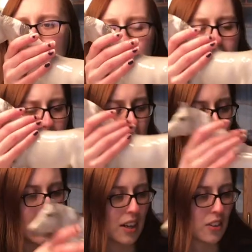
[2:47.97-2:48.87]
are
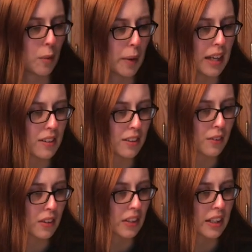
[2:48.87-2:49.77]
Eyes are painted
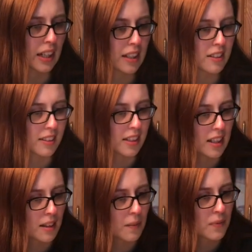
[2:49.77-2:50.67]
really nicely.
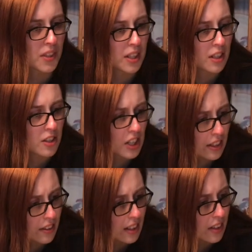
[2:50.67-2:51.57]

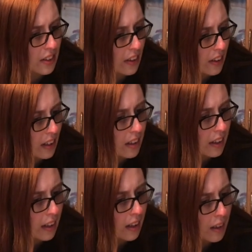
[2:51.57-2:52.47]
Chestnuts are on
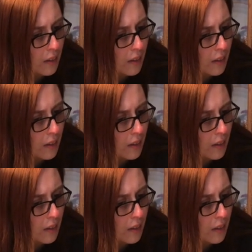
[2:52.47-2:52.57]
there.